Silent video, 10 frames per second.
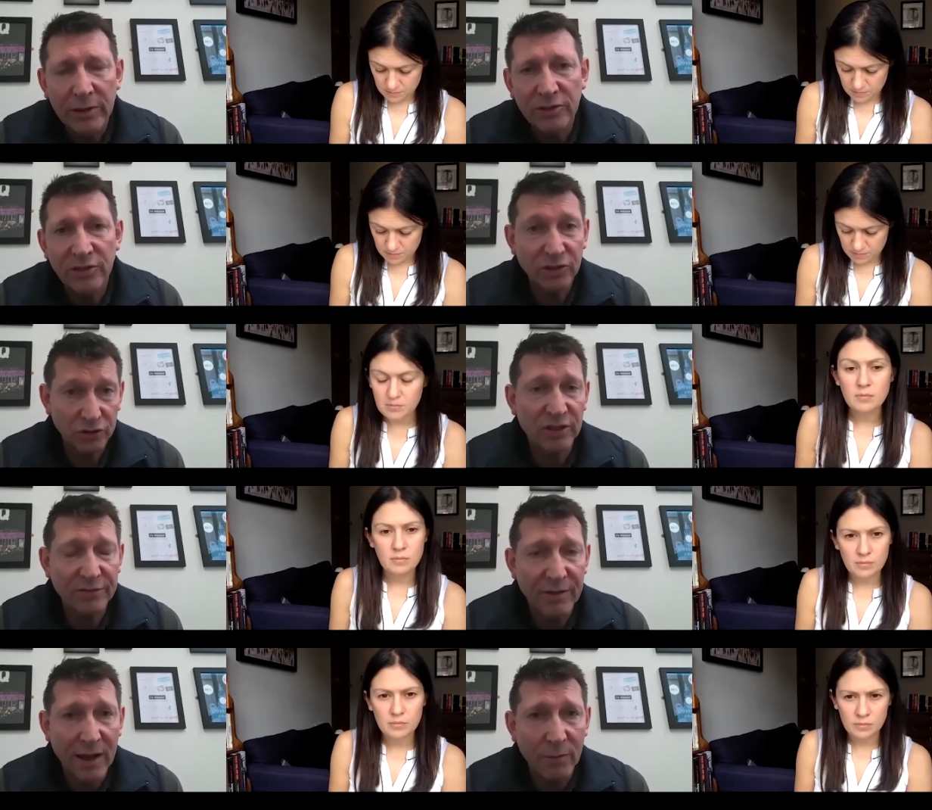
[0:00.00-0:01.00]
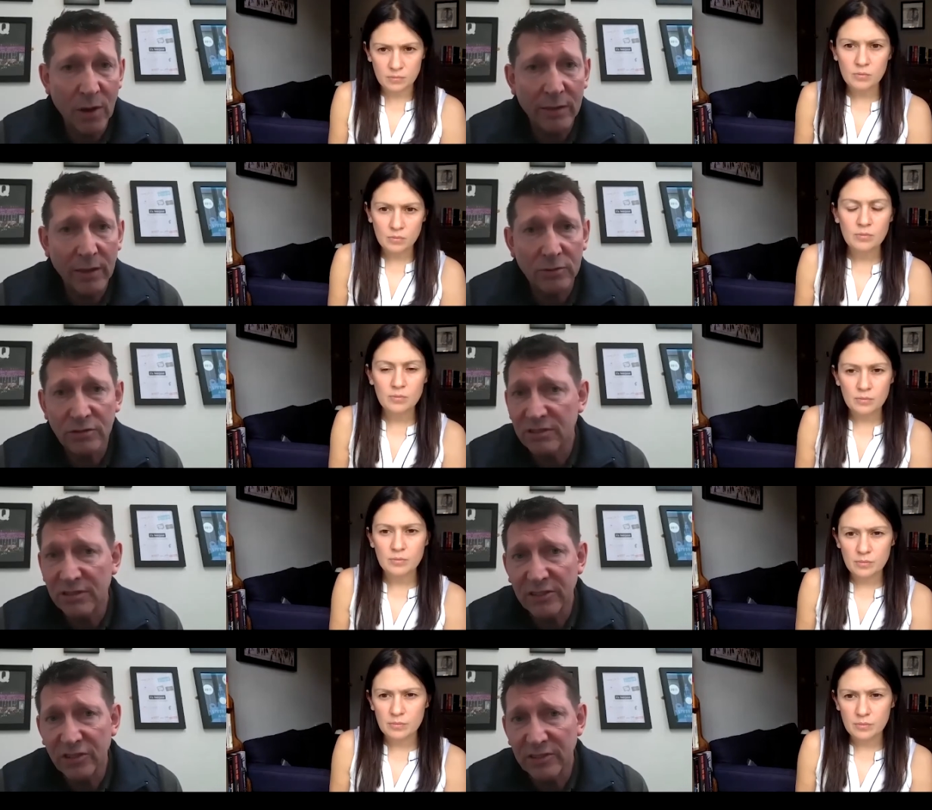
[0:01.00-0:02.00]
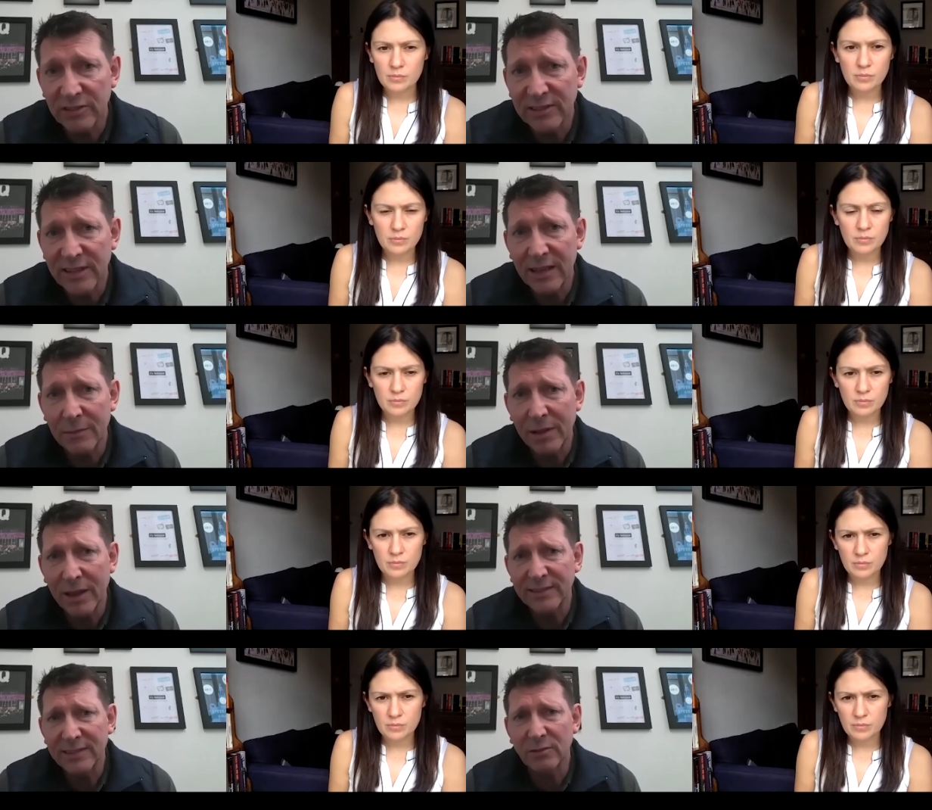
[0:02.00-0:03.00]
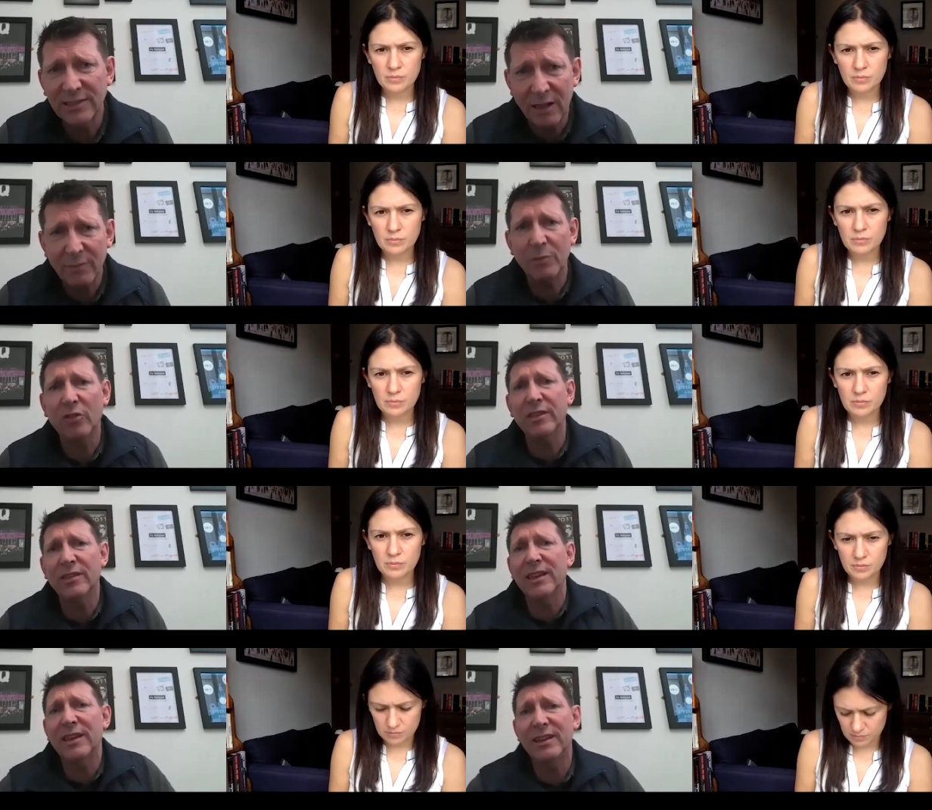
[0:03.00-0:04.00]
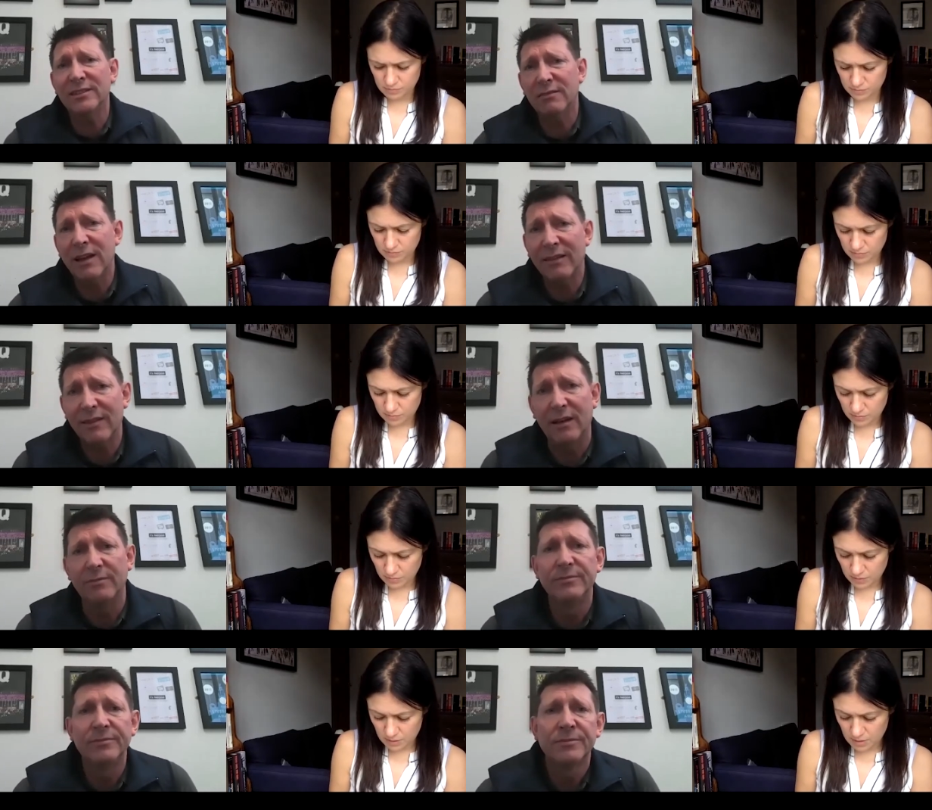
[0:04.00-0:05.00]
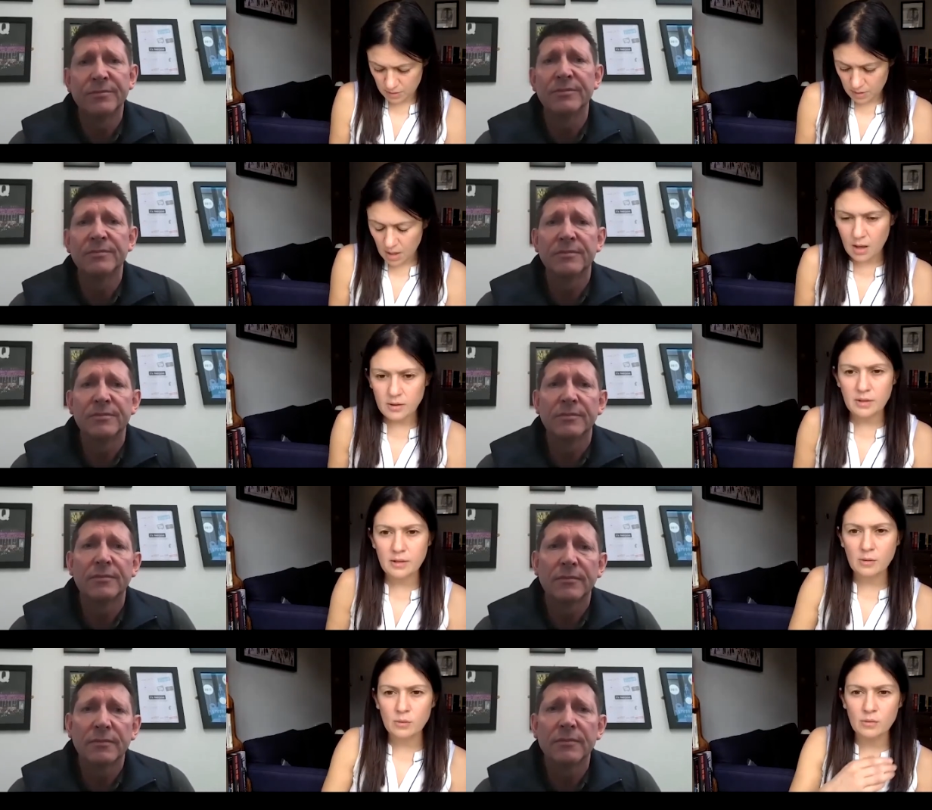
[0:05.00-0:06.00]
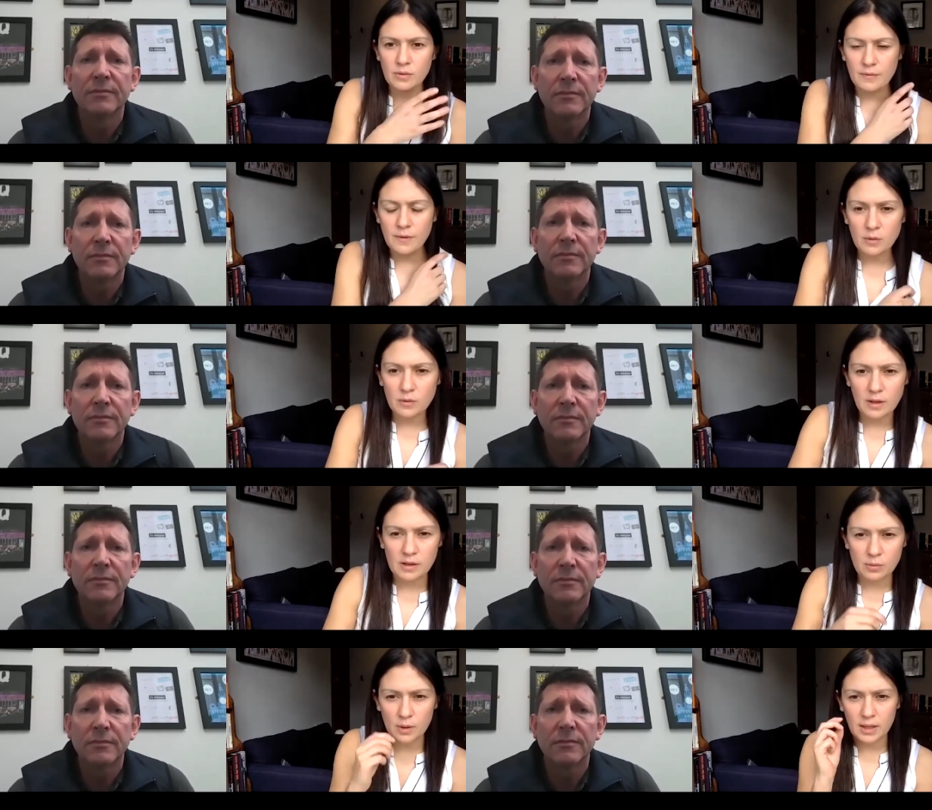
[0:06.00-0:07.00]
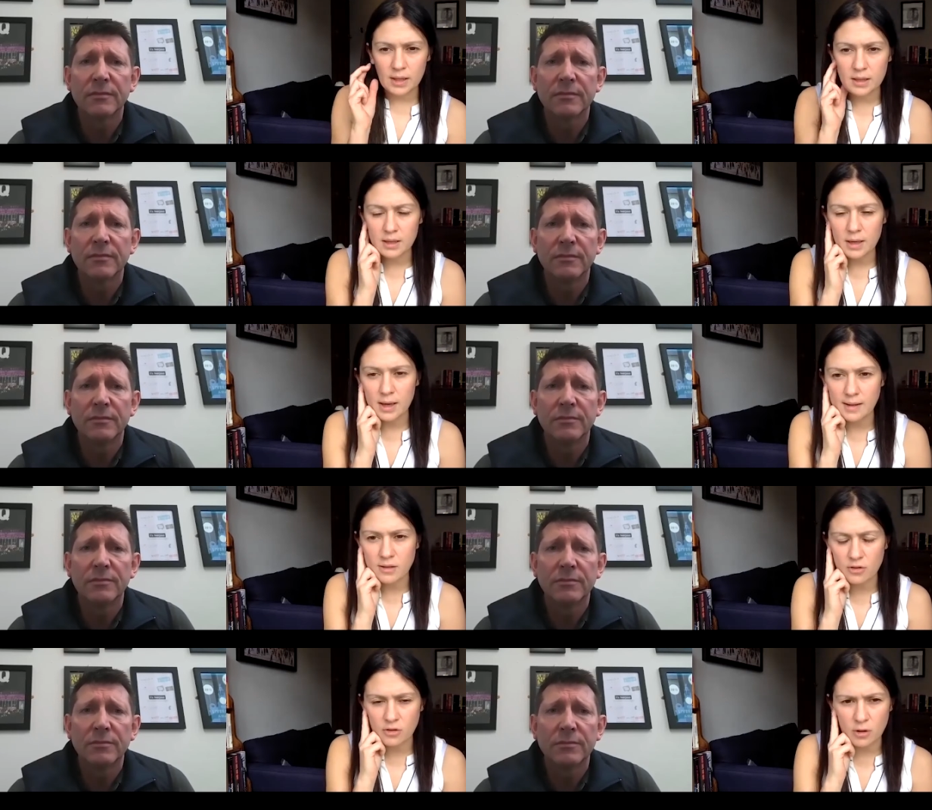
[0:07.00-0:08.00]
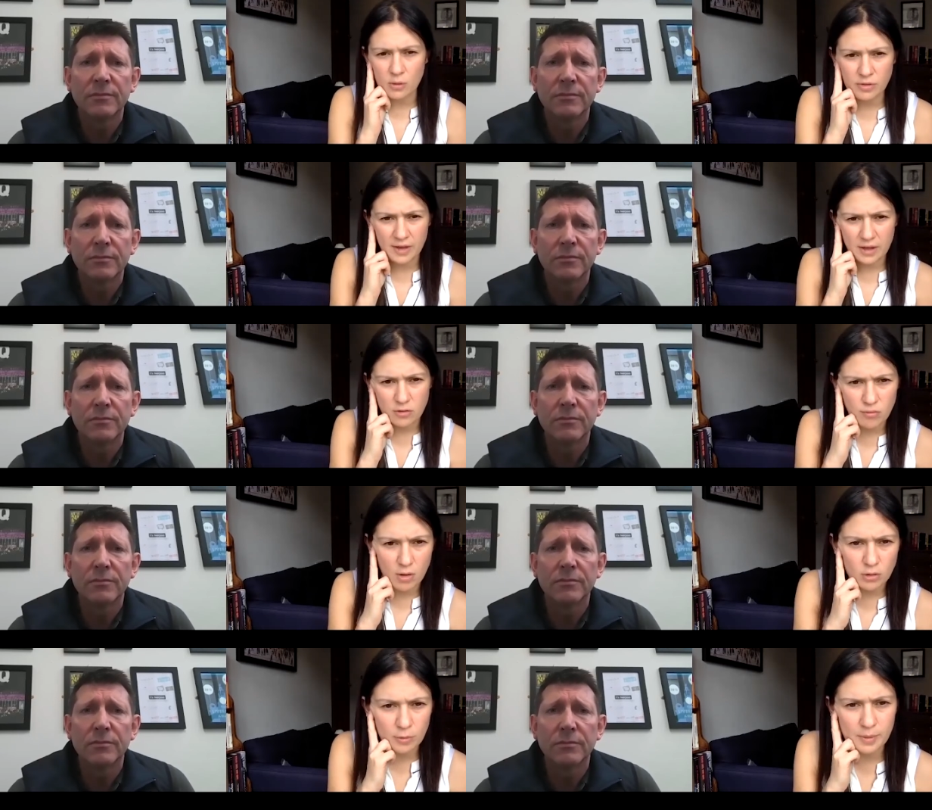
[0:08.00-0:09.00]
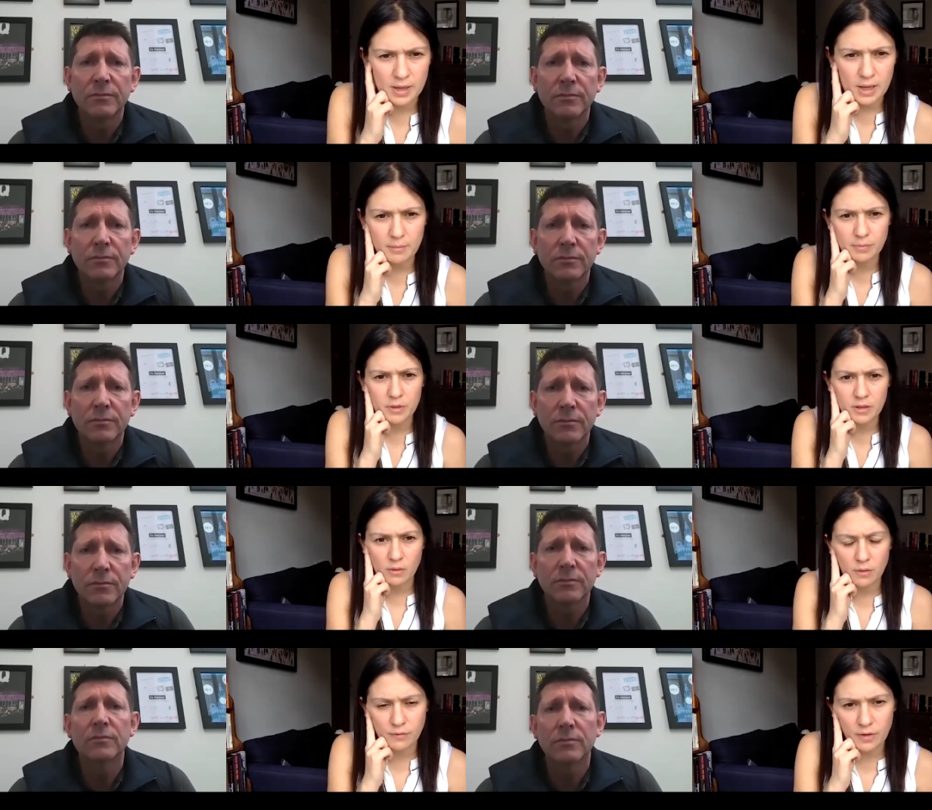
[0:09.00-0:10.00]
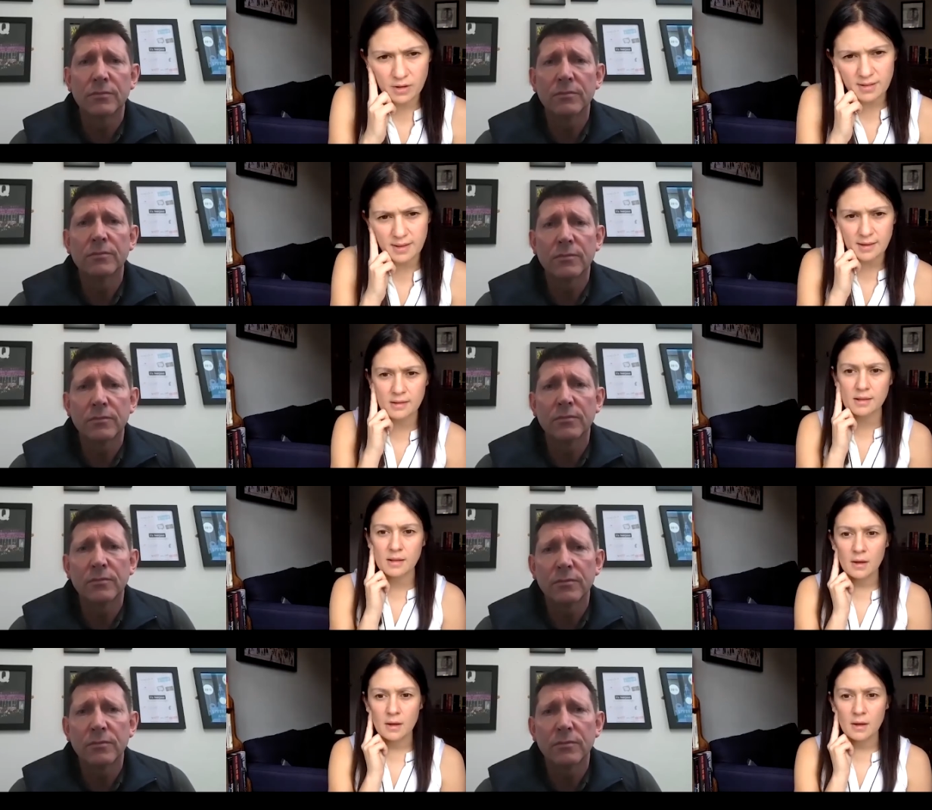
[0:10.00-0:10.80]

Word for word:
Speaker 1: to justify why those restrictions are staying in place. So tell me what the thinking is around that.
Speaker 2: Uh, so the vote this week has two things rolled up in it. So the first is